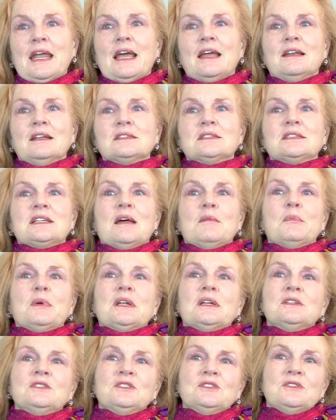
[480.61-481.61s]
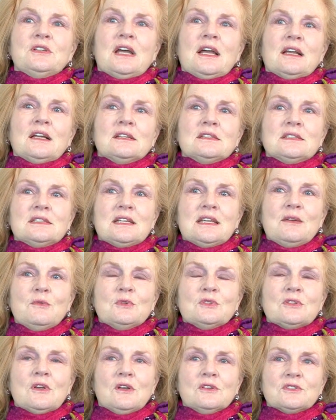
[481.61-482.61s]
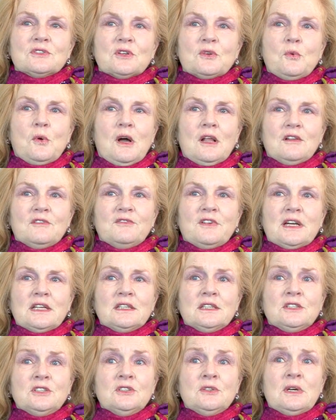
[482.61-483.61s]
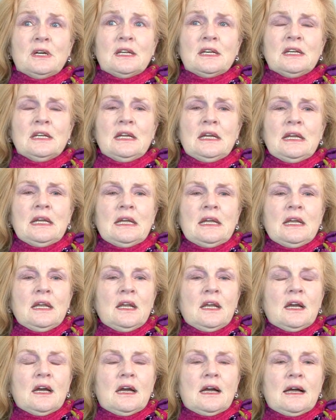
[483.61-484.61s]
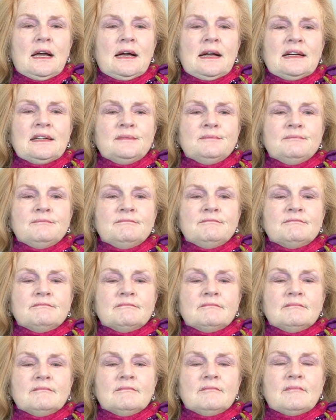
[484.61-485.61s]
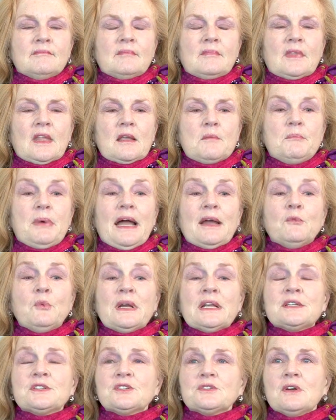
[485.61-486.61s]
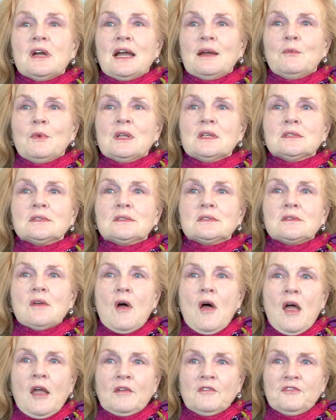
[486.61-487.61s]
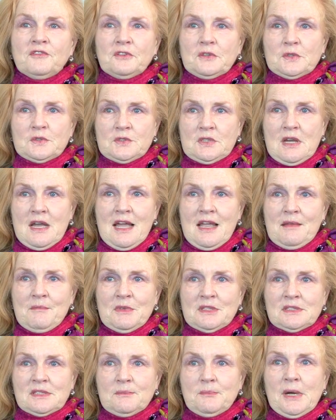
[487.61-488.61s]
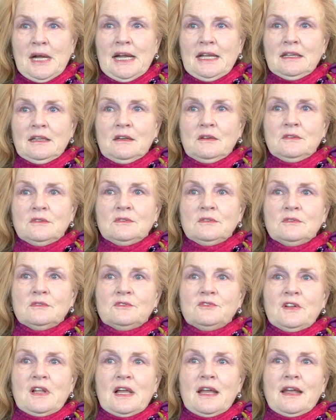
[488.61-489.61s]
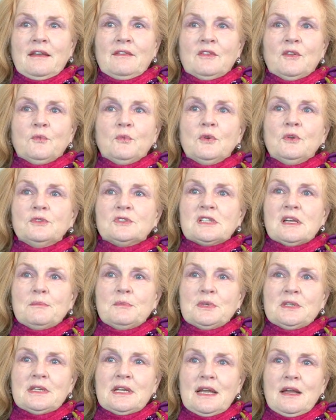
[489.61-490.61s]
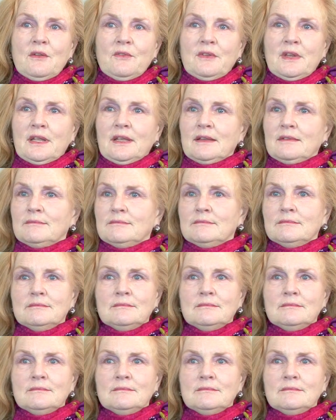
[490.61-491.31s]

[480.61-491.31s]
had to step in and do that because he was also qualified to do it. By winter, I was on full time as a pilot flying the routes up and down the